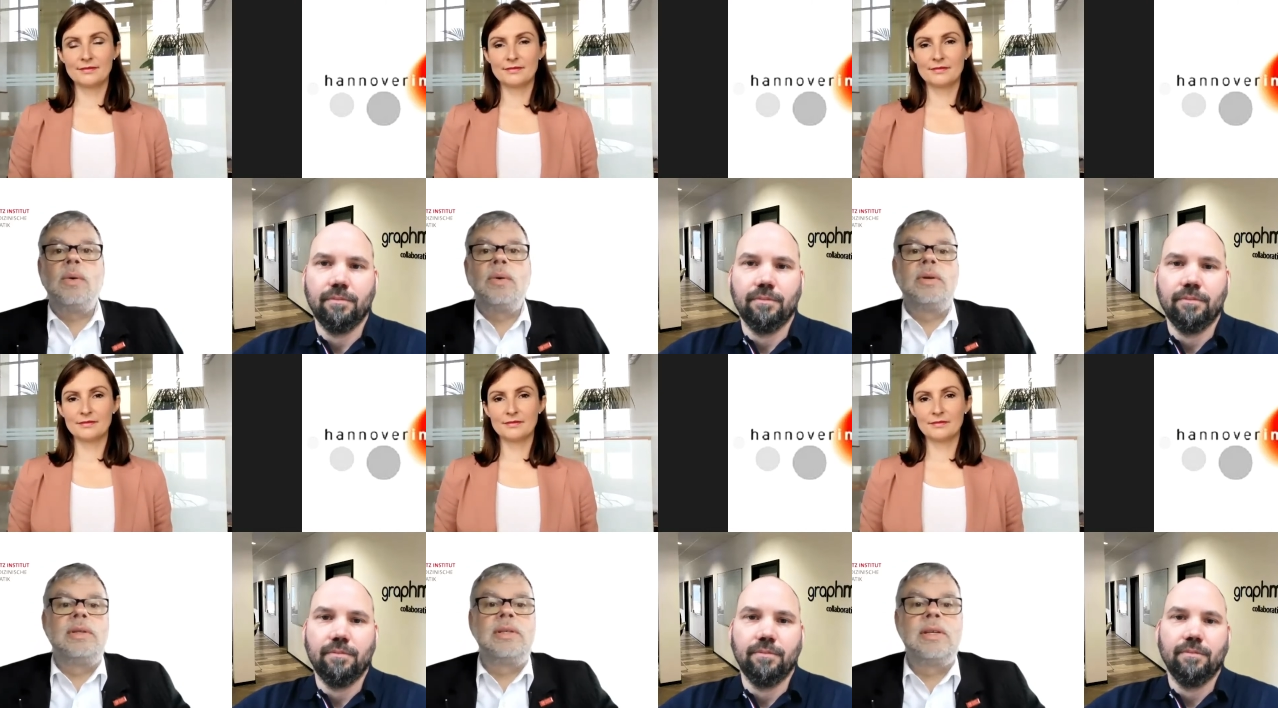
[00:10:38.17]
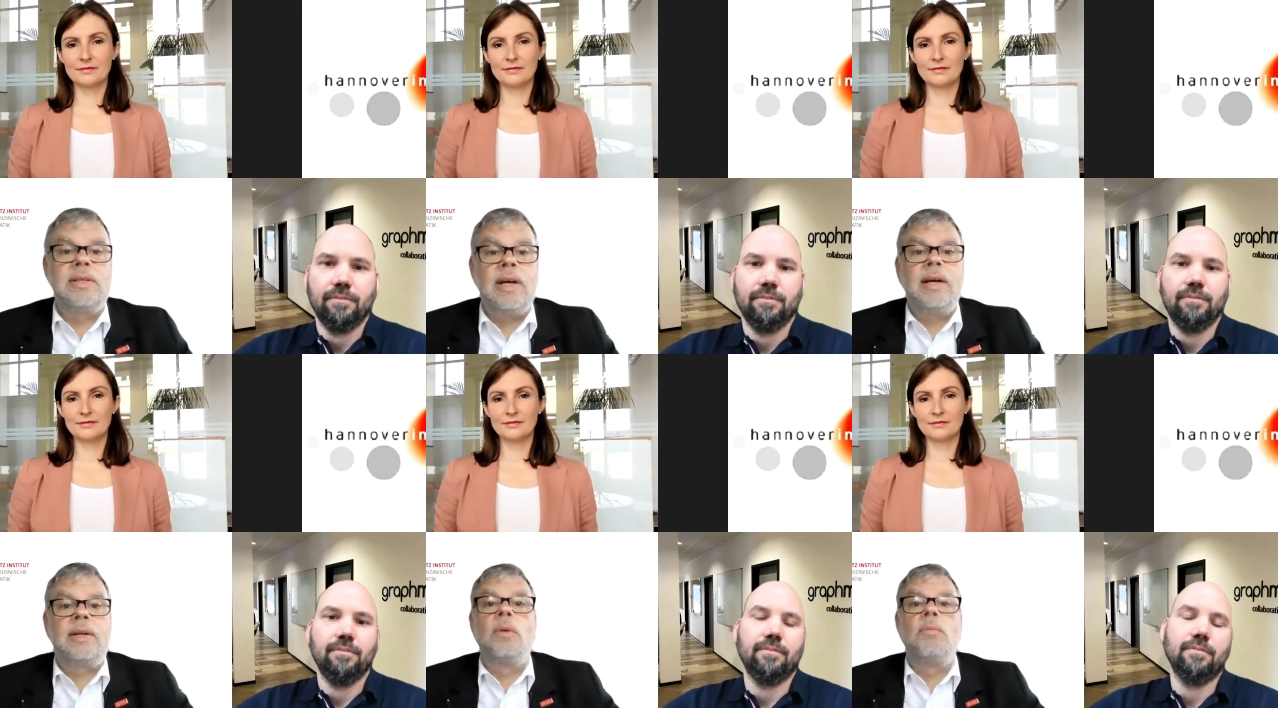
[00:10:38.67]
Speaker 1: How is the
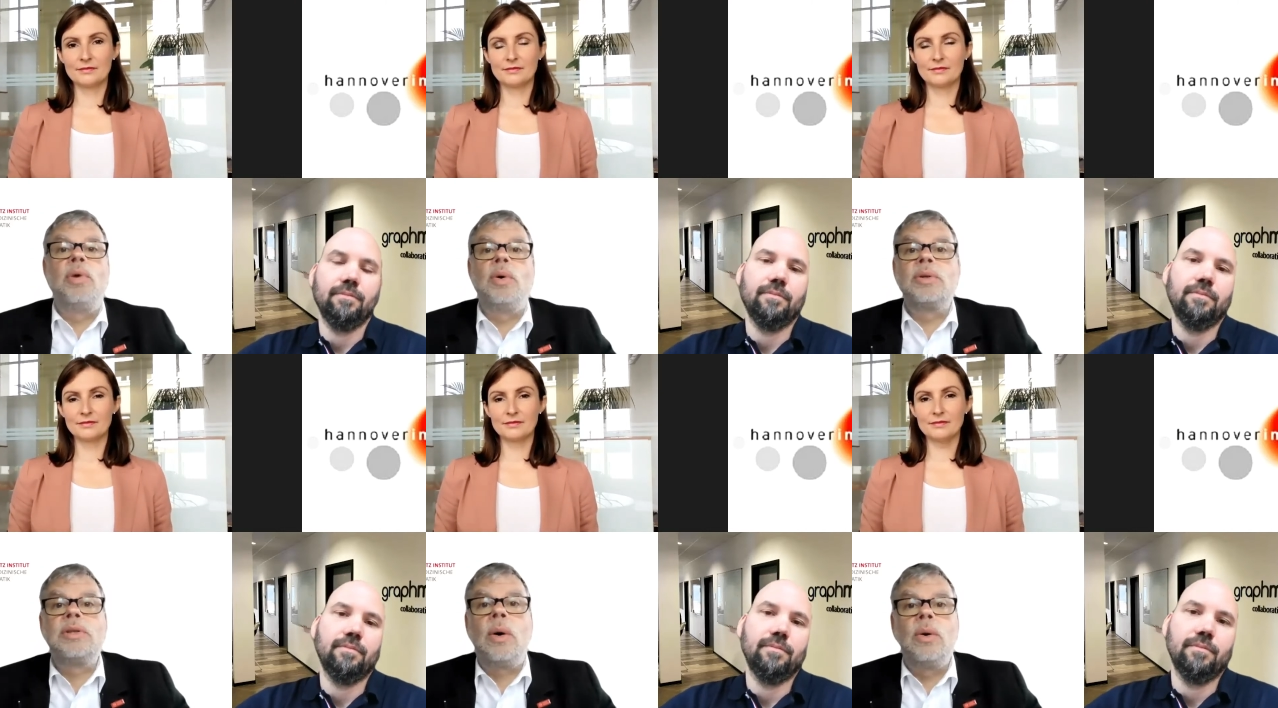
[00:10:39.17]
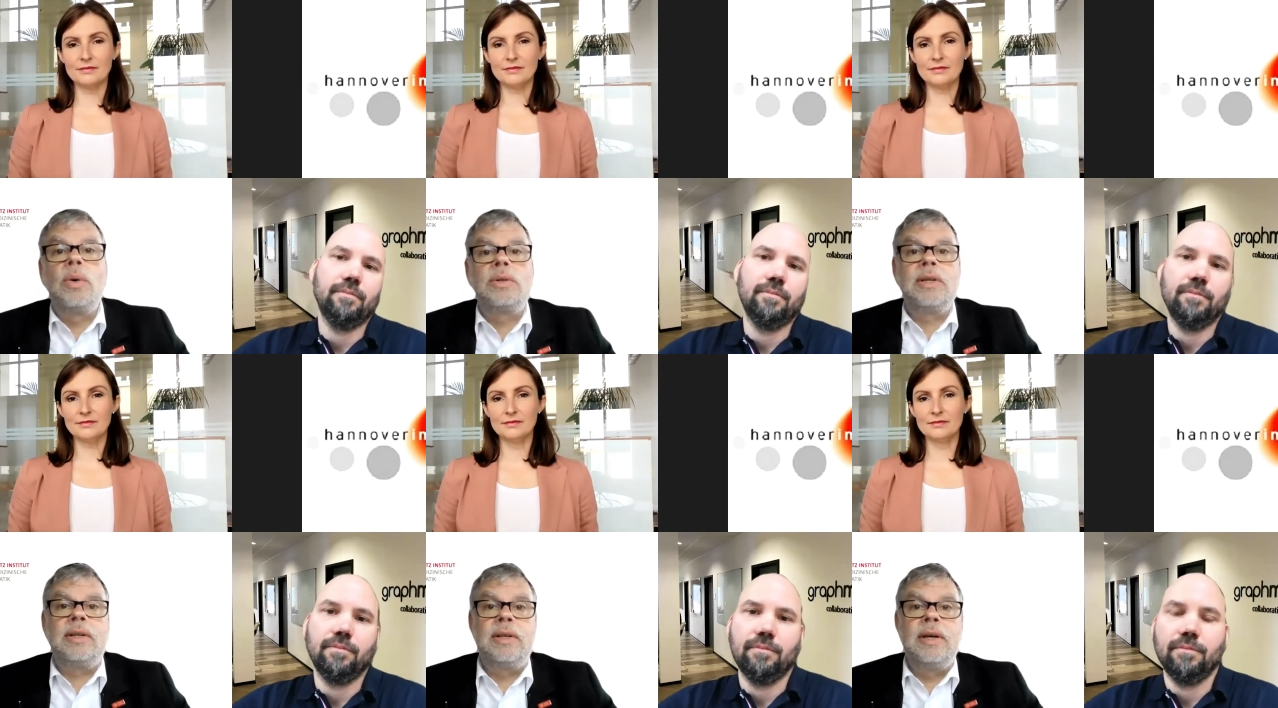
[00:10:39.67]
site composed? How
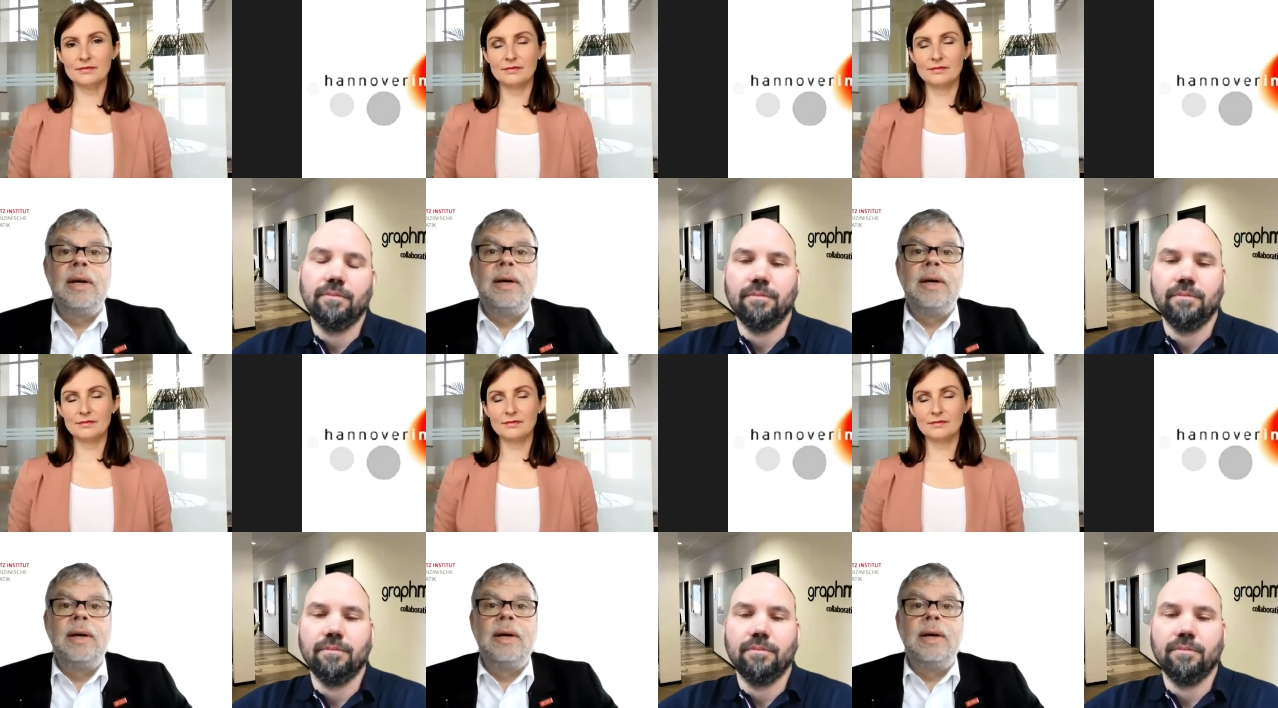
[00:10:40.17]
looks it?